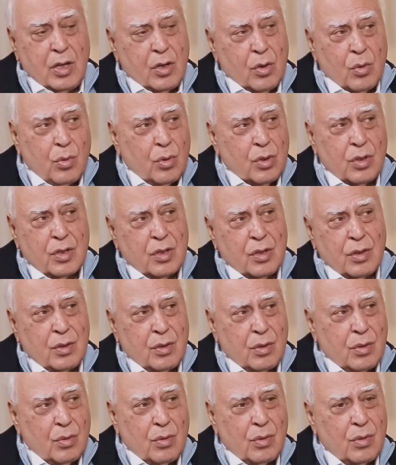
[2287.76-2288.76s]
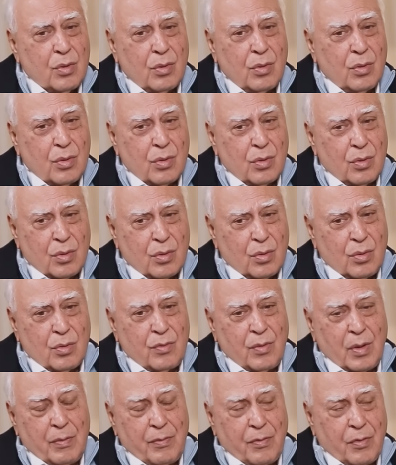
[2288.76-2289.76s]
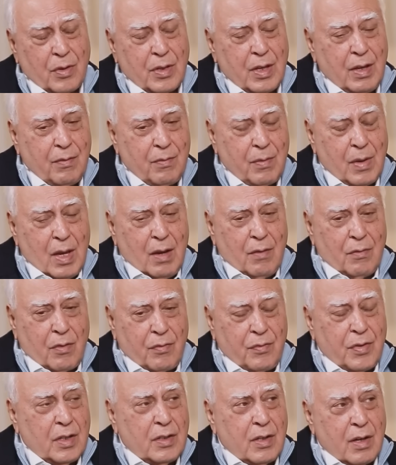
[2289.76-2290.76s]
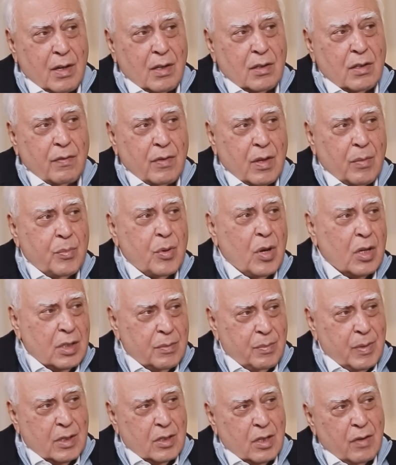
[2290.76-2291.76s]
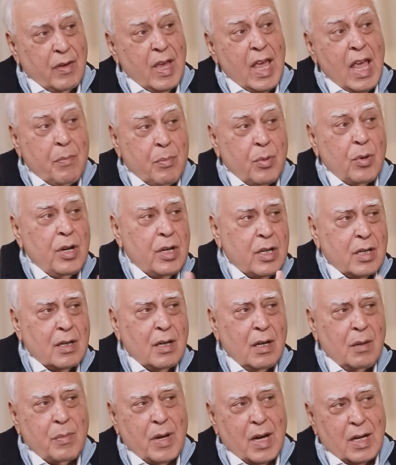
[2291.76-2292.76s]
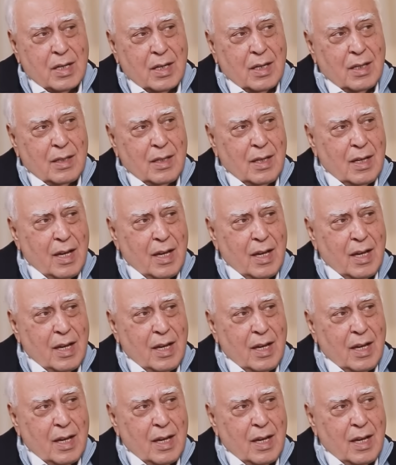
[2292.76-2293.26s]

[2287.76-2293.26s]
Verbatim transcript: used for furtherance of the prospects of a political party in the